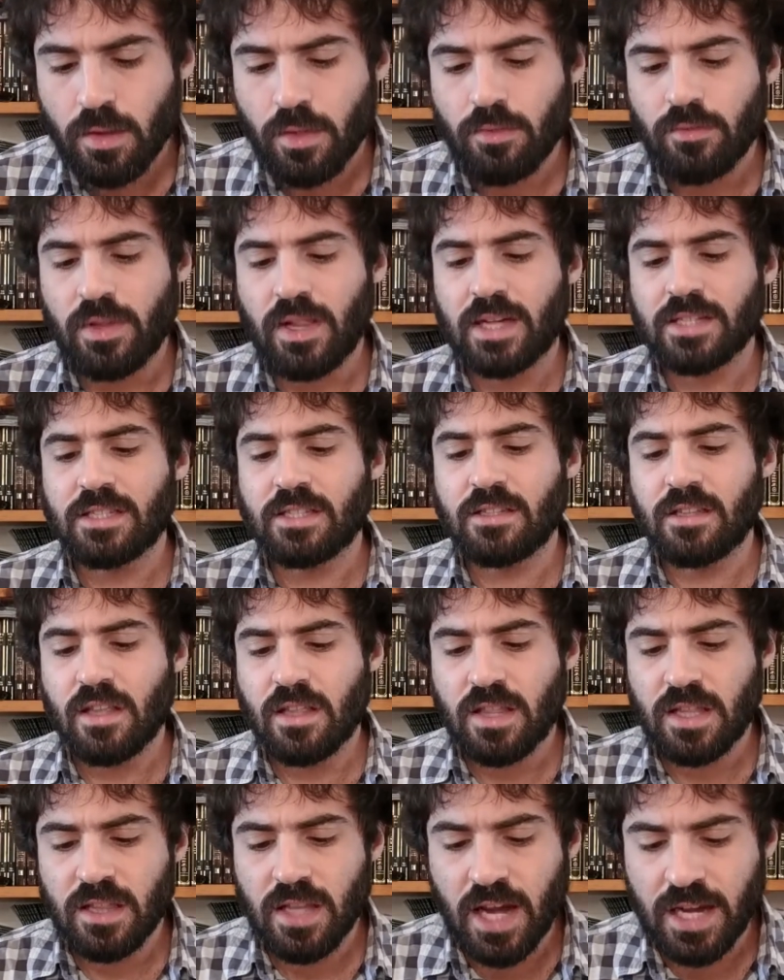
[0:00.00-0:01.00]
Three lines into the
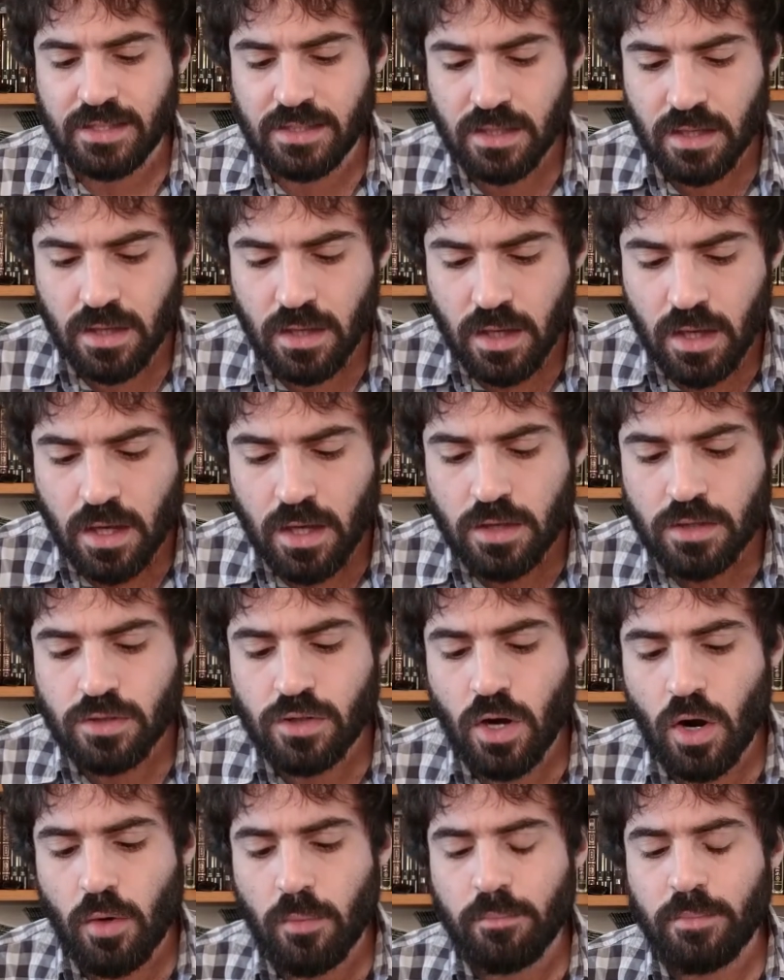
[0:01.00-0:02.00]
thin lines.
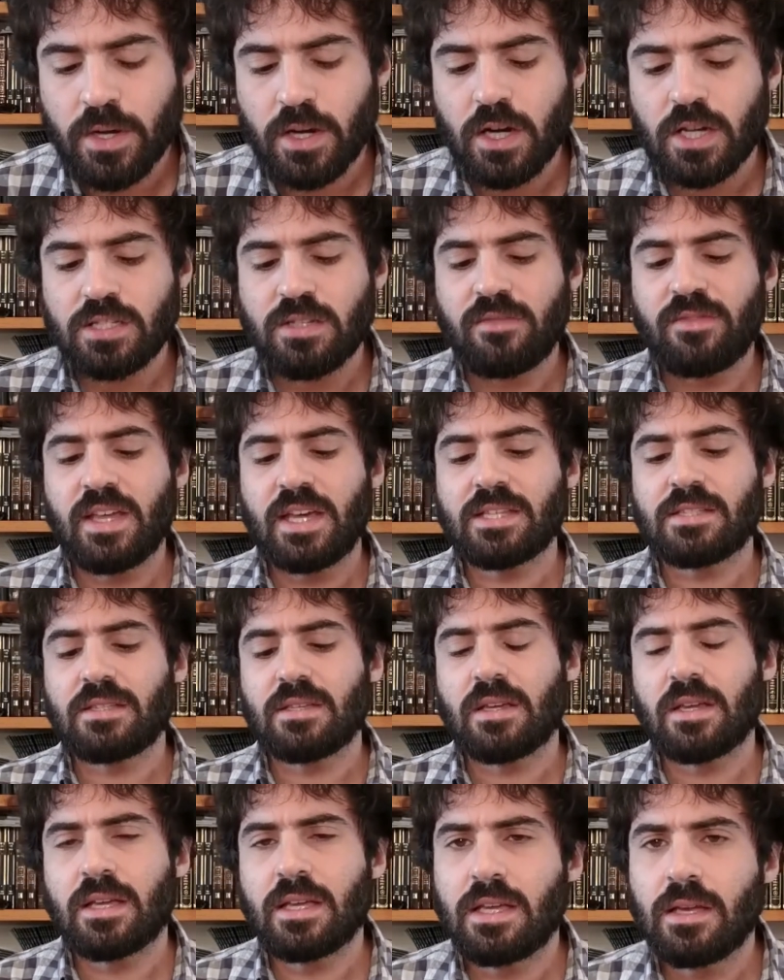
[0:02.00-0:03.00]
So because of this,
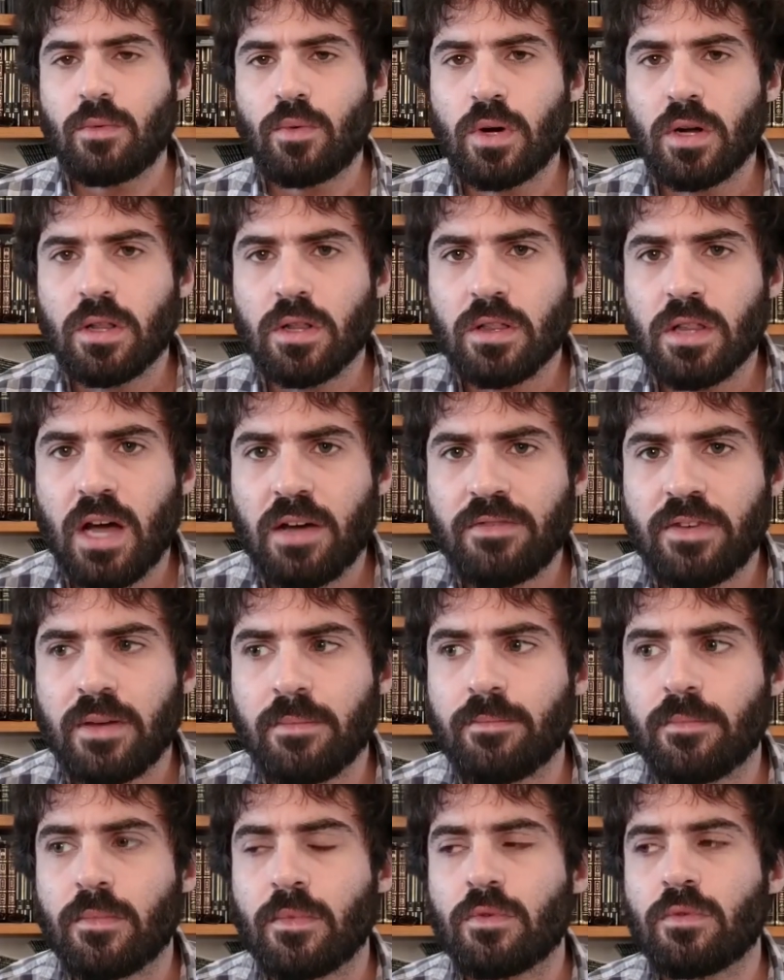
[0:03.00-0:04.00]
he will love
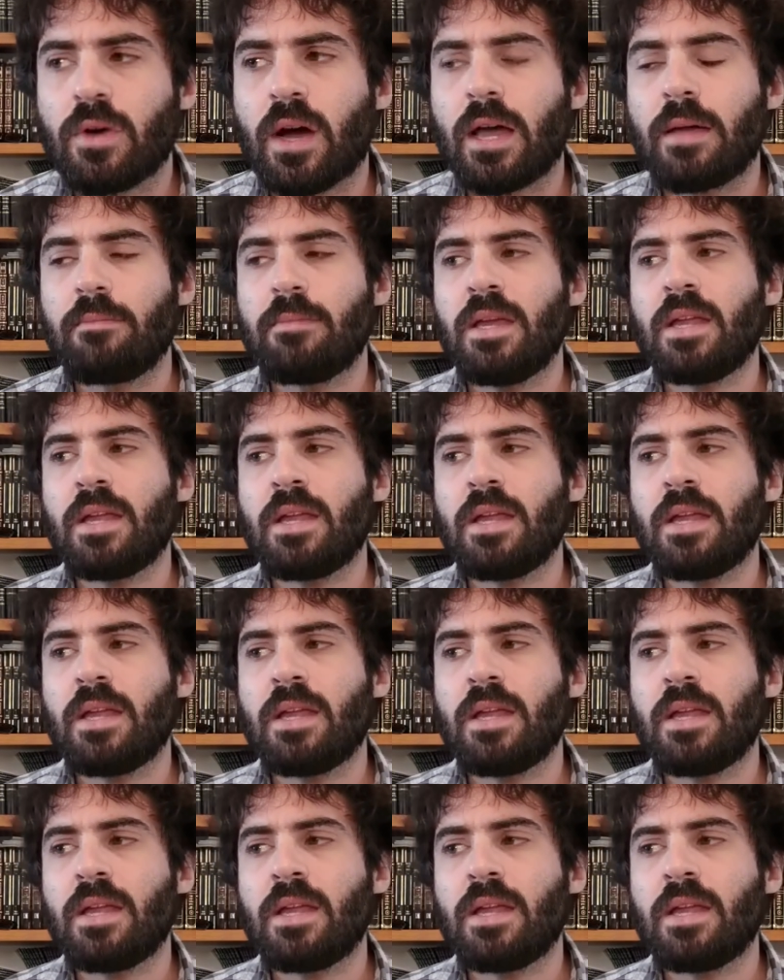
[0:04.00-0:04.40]
him, right?